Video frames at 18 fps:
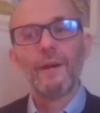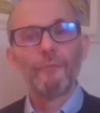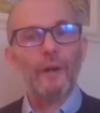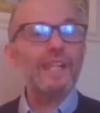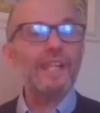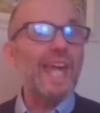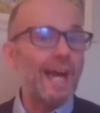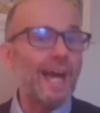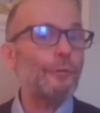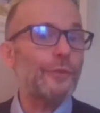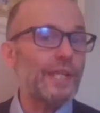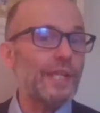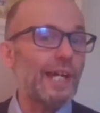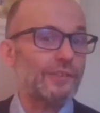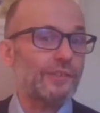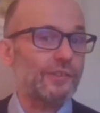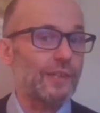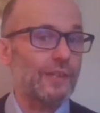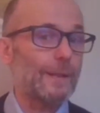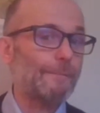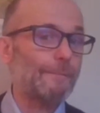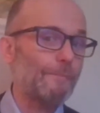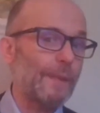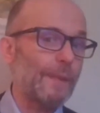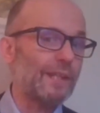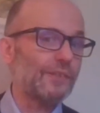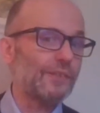very healthy actually
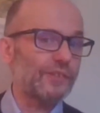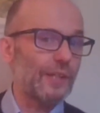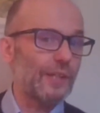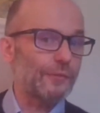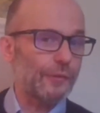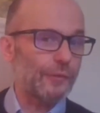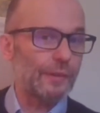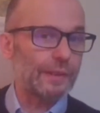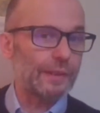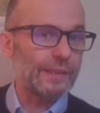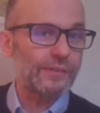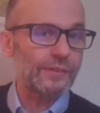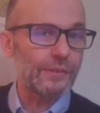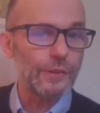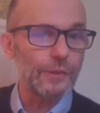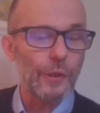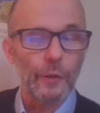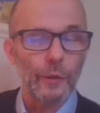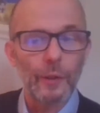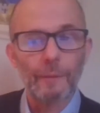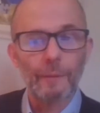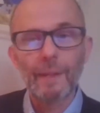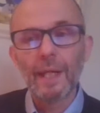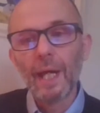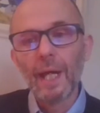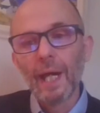in Central and Eastern Europe.